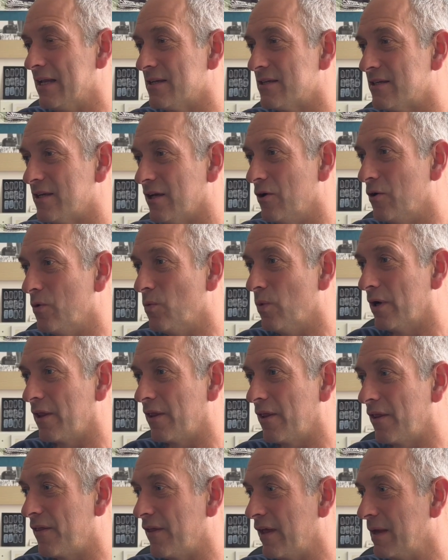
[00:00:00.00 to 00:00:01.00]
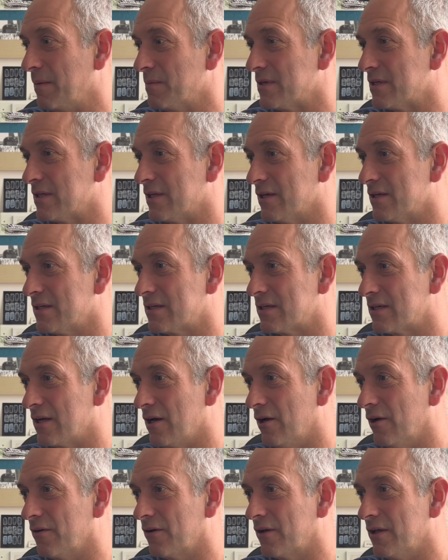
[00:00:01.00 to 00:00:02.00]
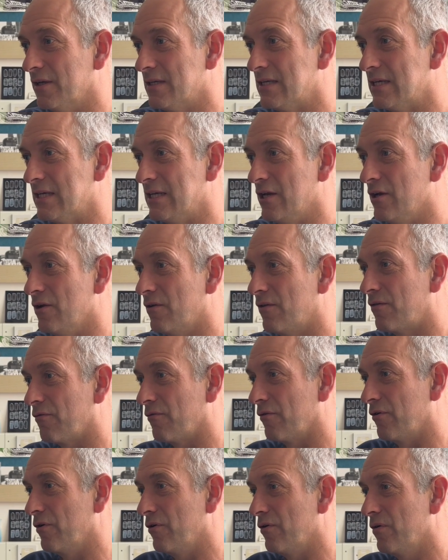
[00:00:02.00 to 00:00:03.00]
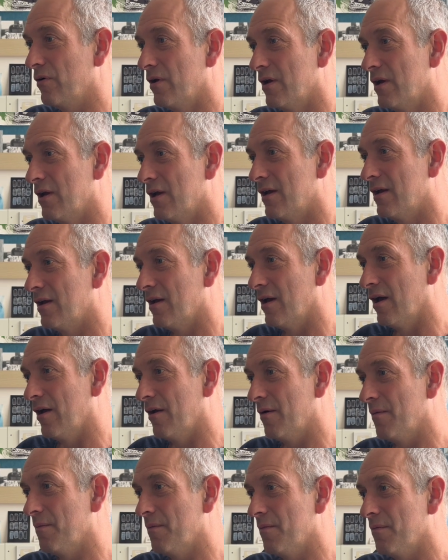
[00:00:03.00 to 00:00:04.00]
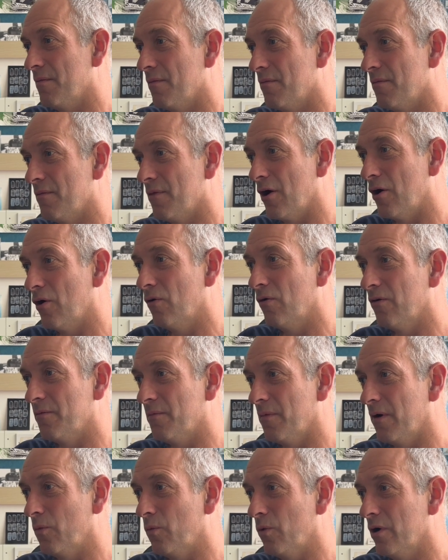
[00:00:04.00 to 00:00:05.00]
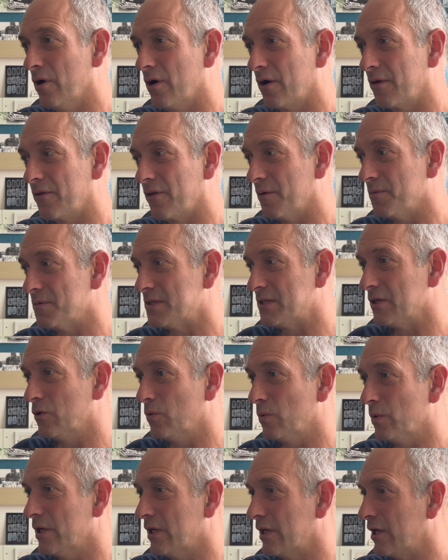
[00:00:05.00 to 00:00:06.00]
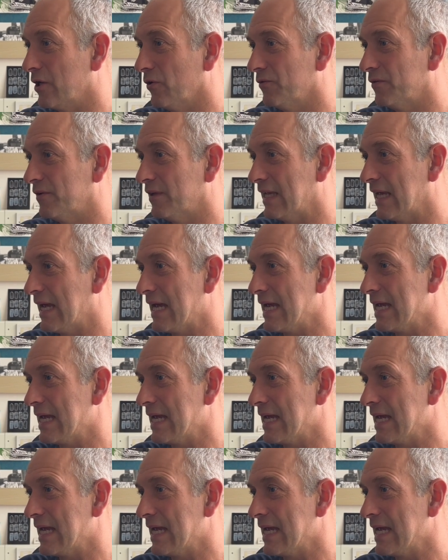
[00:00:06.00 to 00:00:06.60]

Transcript: so one of the themes that's kind of continued through the whole of my work that I'm still working on today